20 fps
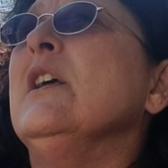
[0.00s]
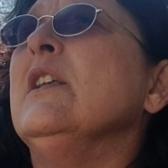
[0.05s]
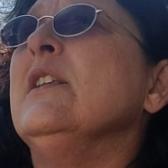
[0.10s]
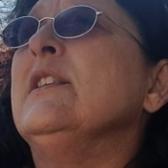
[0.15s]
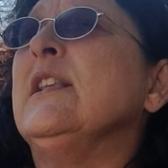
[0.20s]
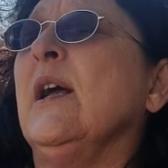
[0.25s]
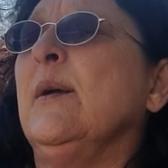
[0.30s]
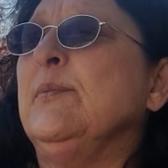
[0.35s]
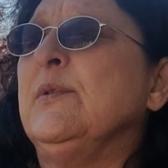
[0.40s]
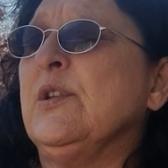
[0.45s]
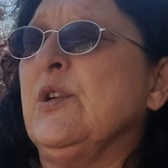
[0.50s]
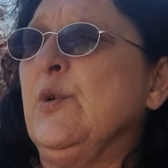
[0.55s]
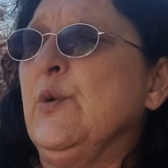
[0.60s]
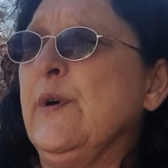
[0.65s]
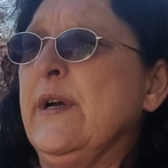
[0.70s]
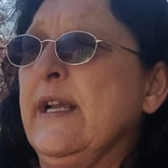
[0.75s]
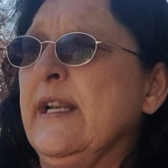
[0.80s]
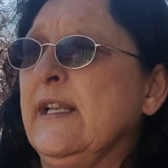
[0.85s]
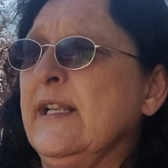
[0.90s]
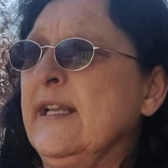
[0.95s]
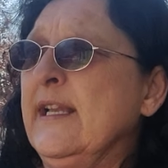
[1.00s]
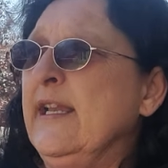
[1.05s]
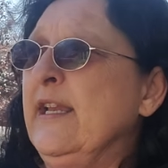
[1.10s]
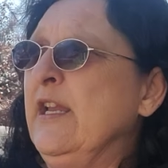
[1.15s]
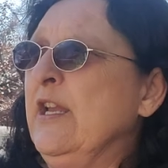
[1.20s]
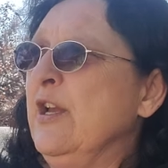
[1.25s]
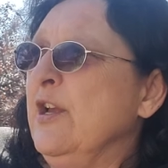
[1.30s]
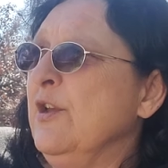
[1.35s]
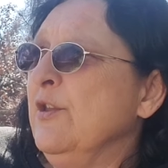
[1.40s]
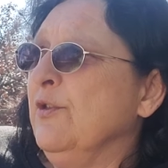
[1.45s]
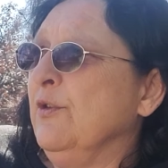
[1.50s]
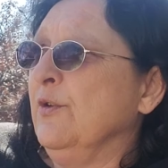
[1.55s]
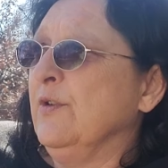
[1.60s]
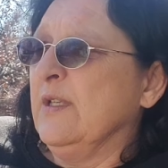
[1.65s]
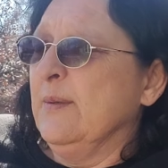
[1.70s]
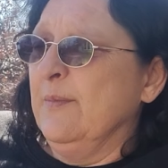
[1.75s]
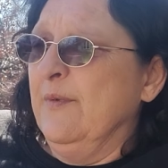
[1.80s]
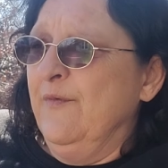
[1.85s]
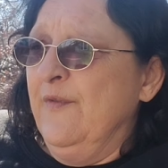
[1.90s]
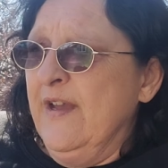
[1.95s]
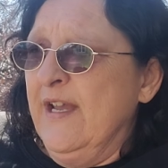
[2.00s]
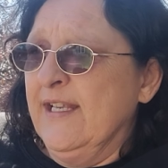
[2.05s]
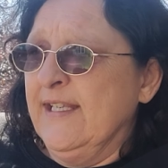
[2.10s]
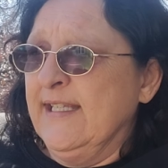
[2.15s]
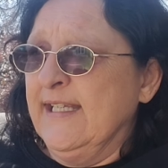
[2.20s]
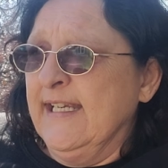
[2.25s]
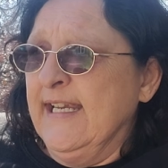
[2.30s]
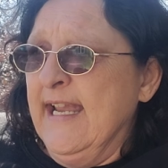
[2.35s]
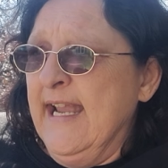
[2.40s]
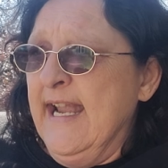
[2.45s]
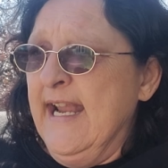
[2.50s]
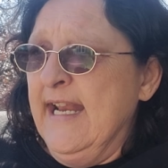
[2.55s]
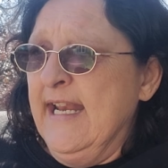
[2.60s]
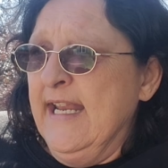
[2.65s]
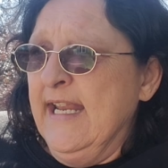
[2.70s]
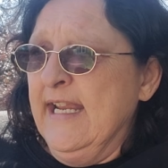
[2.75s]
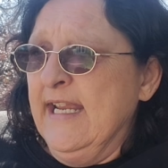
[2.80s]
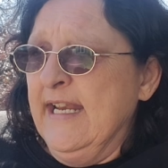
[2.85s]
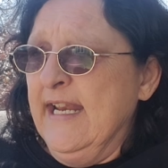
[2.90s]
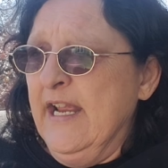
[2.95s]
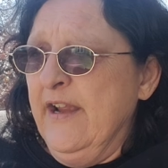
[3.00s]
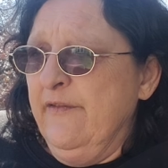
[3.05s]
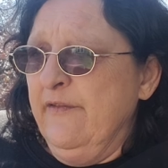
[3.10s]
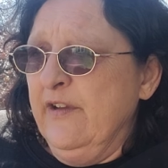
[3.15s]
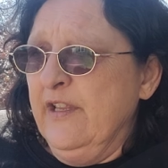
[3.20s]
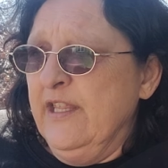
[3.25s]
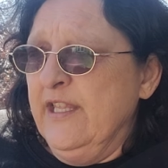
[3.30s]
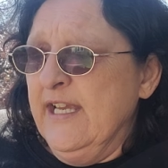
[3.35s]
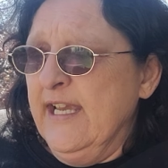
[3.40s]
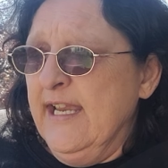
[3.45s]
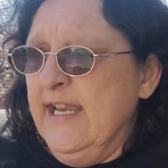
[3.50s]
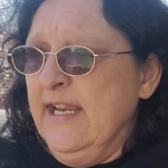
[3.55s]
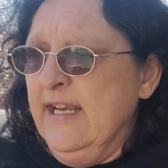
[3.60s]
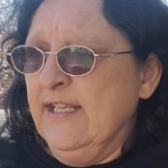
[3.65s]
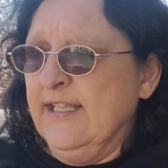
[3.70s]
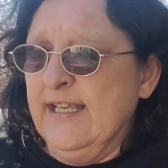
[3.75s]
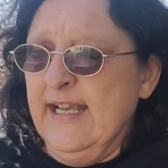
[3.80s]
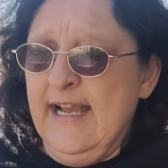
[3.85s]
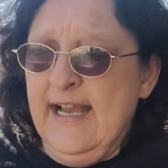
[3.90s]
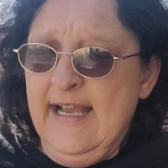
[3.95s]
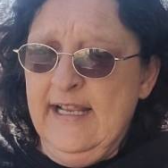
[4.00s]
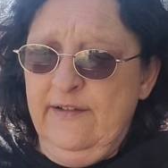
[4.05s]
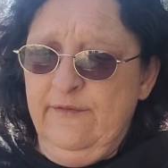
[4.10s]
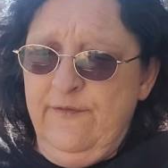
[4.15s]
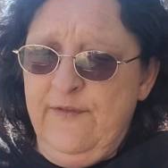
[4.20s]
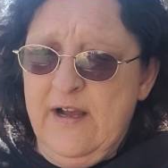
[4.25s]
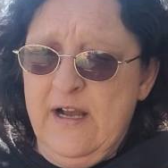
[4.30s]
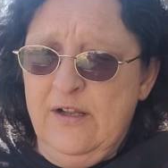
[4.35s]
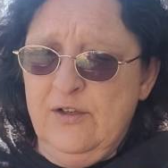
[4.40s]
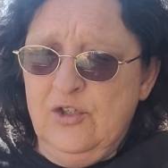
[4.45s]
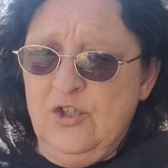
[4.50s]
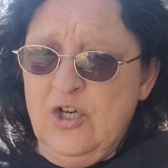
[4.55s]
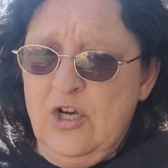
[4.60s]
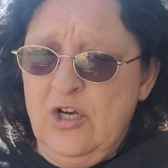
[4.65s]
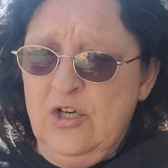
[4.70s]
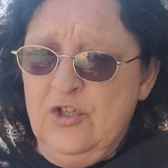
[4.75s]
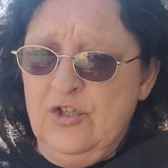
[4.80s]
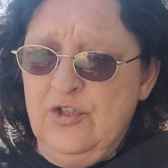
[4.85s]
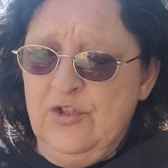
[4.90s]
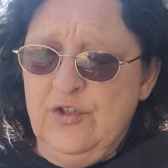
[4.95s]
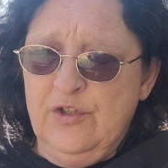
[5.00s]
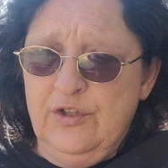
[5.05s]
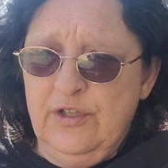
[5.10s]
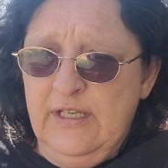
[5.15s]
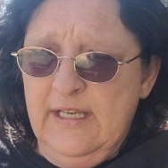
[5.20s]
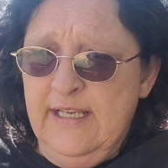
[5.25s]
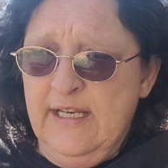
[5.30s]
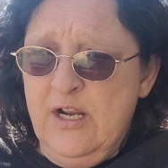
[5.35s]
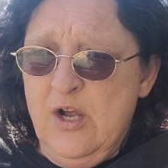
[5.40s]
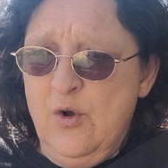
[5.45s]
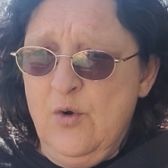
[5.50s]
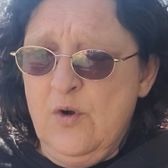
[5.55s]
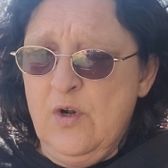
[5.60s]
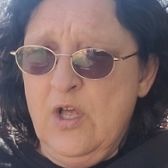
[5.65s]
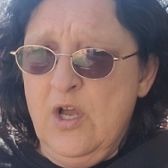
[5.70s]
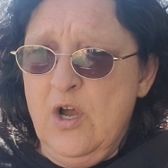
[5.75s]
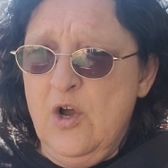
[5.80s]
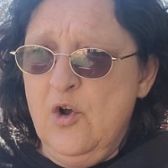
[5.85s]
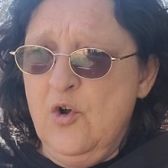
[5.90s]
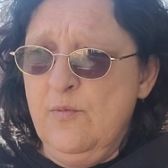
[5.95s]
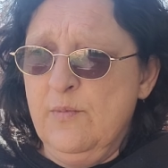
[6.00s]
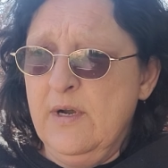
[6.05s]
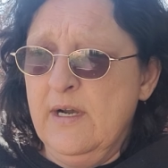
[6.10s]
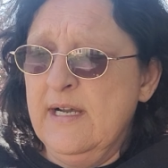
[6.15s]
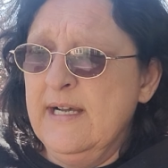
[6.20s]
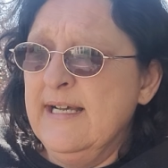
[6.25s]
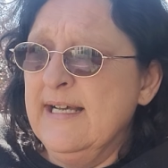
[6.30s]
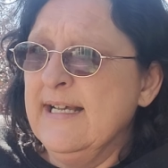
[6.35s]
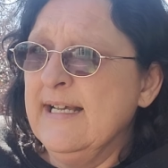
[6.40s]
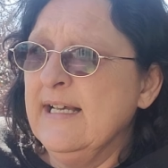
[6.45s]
Subsequently, through some investigating and everything, see, I had filed charges in Oklahoma.